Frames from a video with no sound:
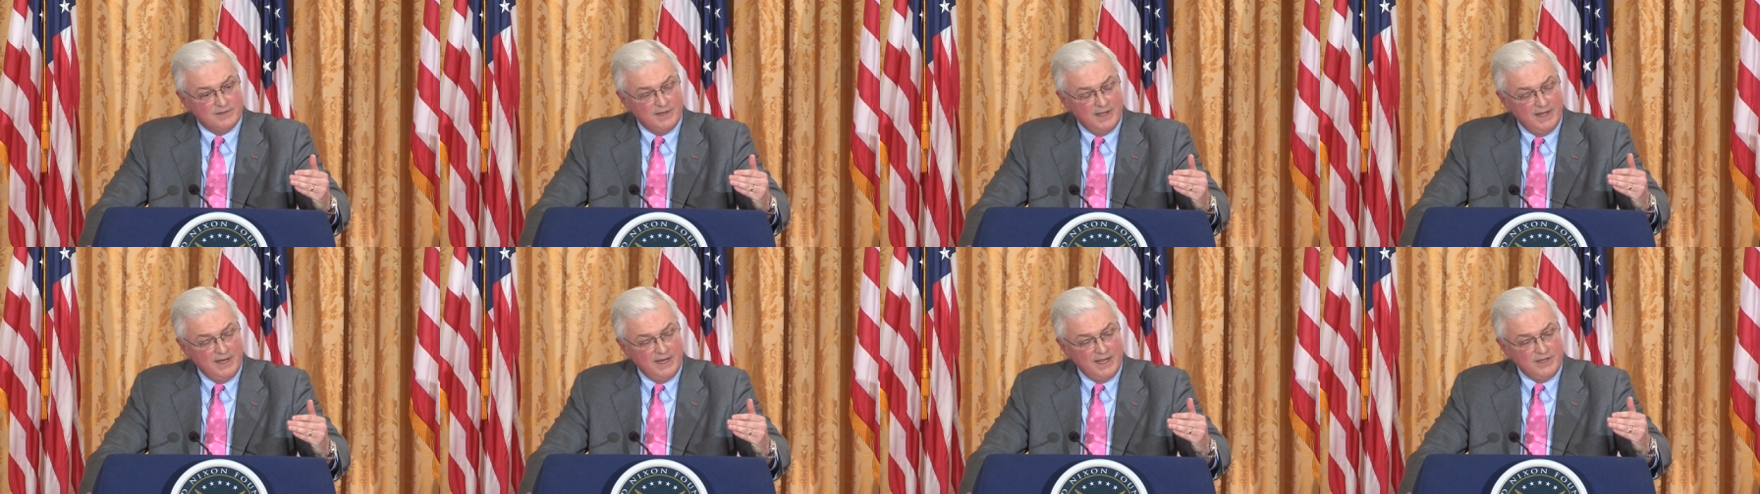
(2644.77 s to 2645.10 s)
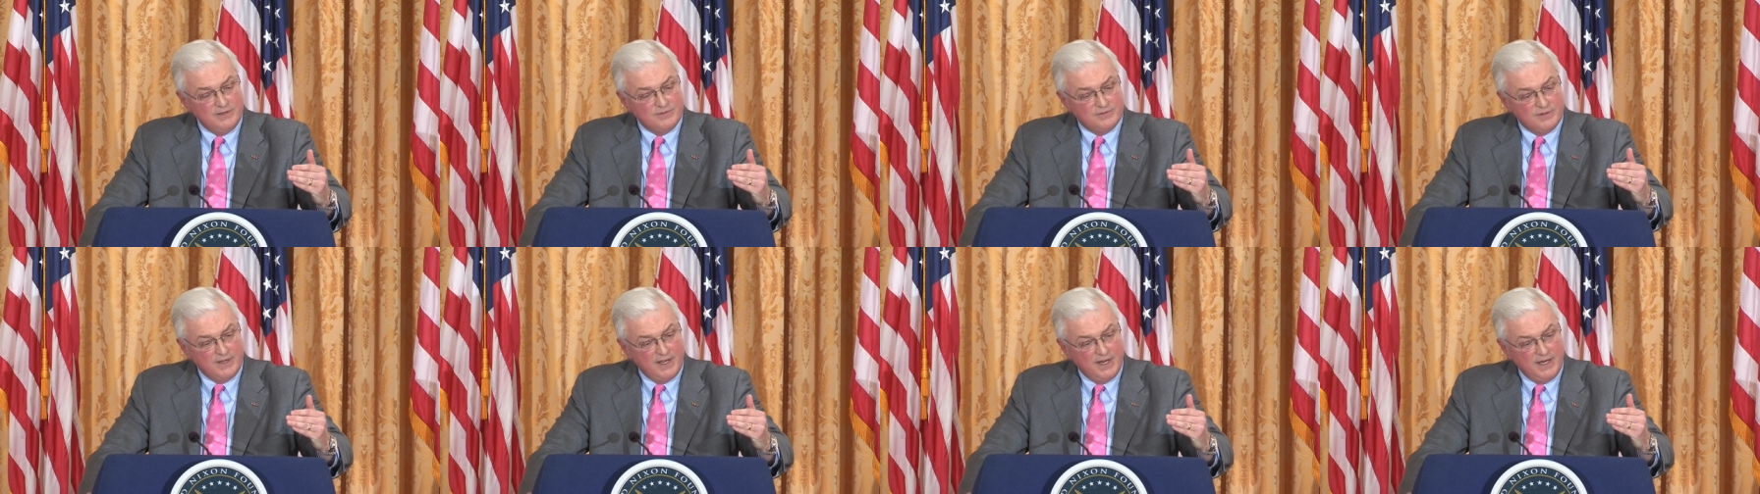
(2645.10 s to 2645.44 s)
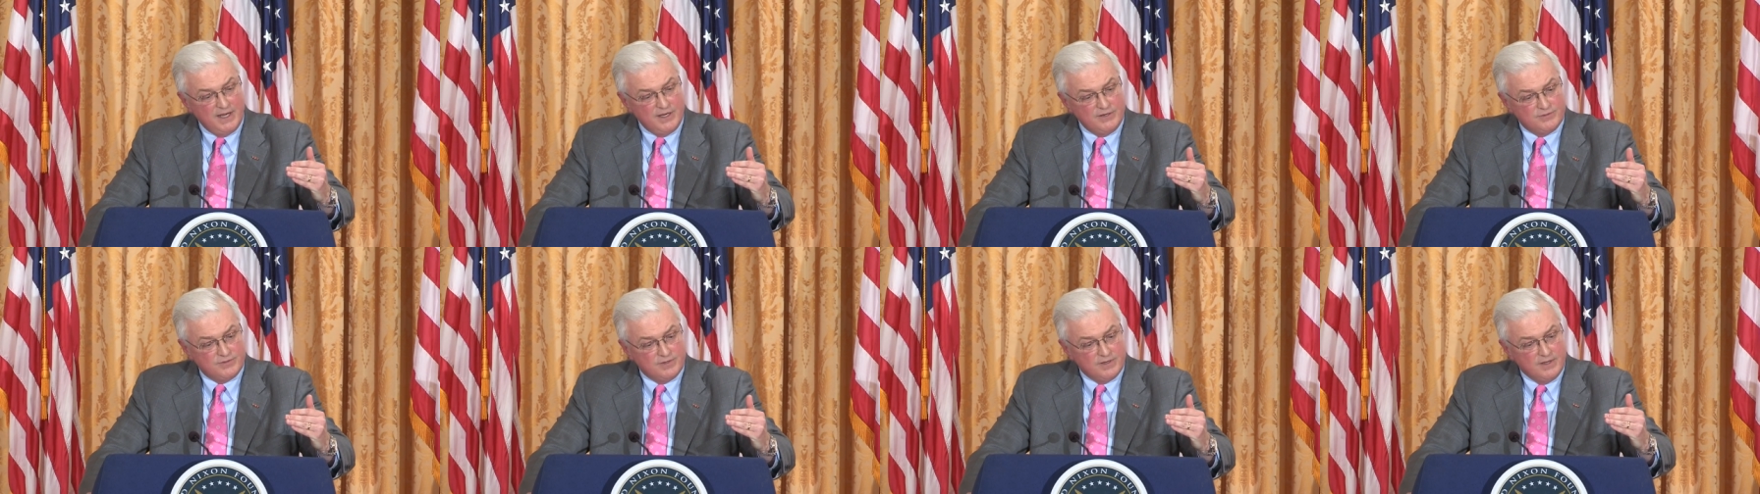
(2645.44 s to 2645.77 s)
and he's, and
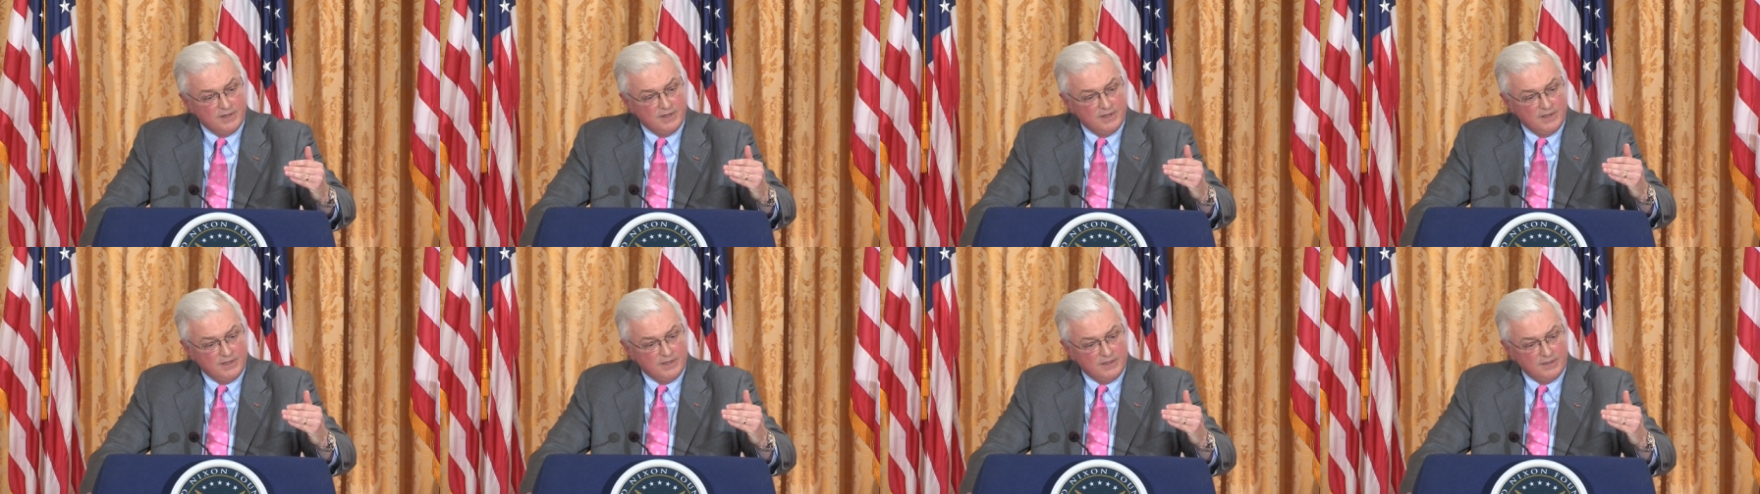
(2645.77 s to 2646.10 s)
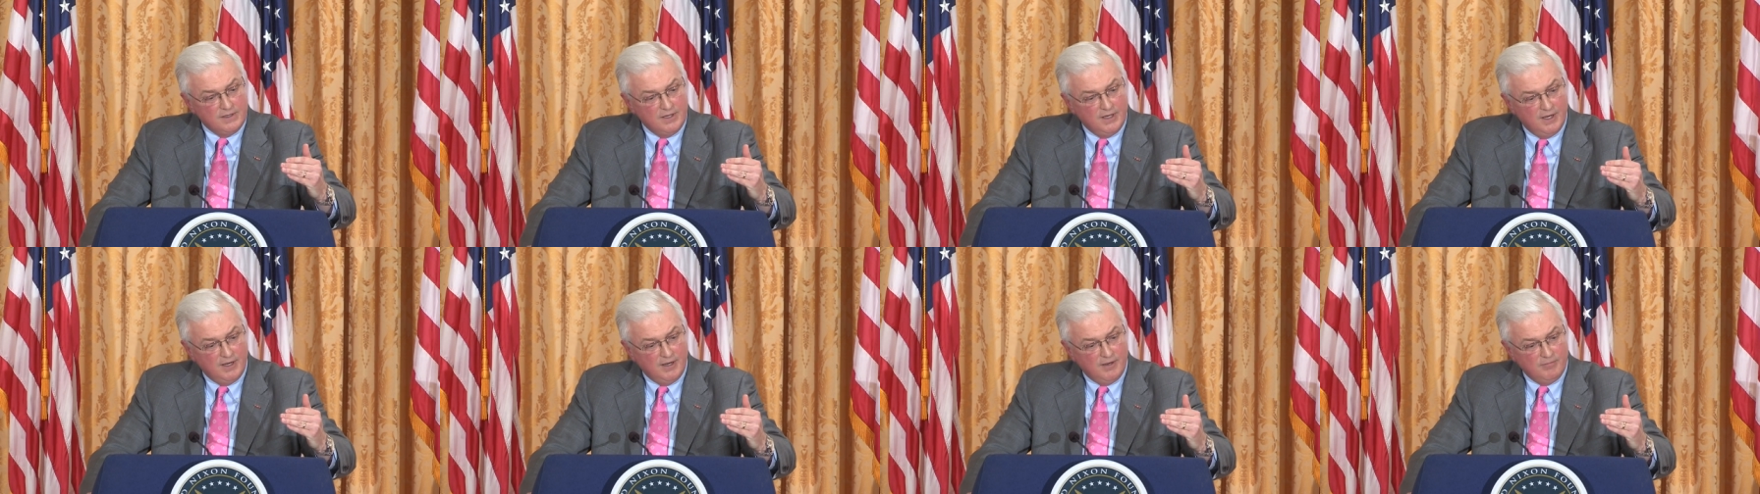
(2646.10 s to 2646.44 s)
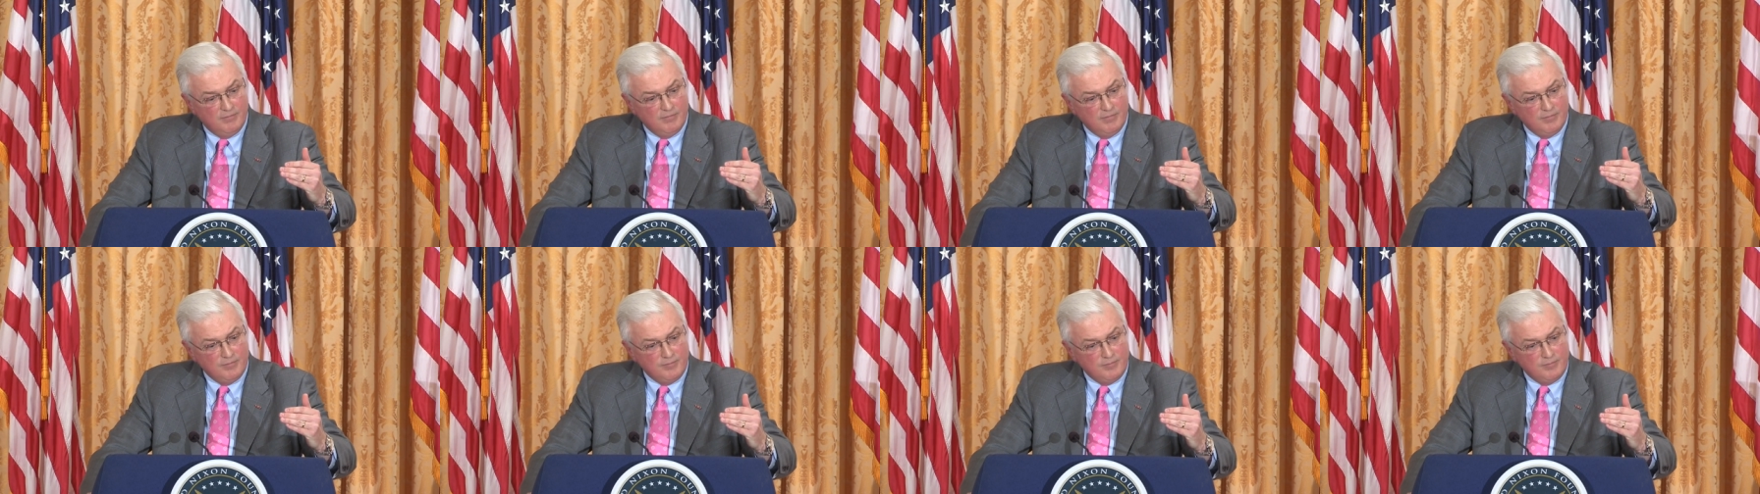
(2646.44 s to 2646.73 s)
he's uh,